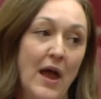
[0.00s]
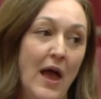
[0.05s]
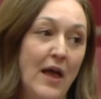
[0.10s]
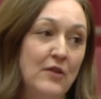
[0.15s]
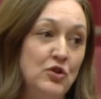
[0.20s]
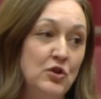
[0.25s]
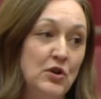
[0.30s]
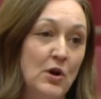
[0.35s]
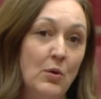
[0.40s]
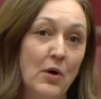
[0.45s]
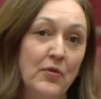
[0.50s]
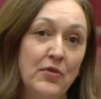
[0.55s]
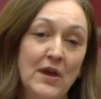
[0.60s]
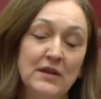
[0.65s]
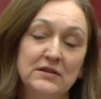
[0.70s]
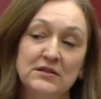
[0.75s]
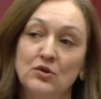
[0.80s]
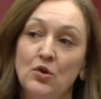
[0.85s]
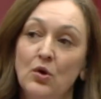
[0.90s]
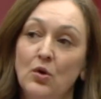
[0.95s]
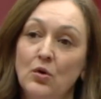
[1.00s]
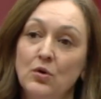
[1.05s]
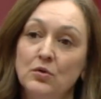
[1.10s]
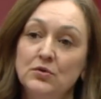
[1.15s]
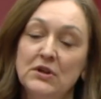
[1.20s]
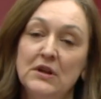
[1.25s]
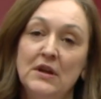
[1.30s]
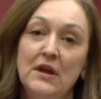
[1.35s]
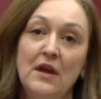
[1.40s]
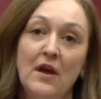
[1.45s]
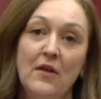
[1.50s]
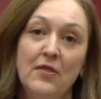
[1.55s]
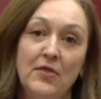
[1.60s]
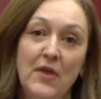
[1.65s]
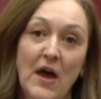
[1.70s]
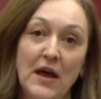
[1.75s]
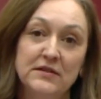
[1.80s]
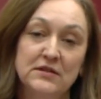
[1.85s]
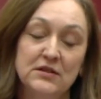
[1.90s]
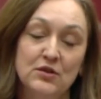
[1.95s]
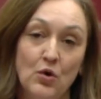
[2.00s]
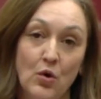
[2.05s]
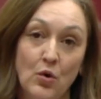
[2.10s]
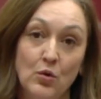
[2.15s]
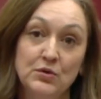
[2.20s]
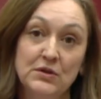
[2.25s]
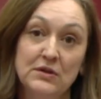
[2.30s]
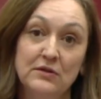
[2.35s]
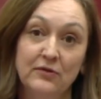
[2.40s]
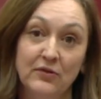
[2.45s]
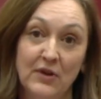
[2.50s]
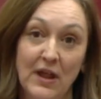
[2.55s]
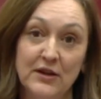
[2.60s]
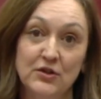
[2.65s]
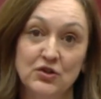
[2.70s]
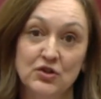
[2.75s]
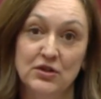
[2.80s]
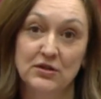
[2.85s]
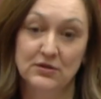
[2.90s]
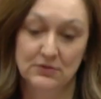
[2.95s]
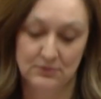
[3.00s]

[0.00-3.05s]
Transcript: And you know what that's called? That's called inflation.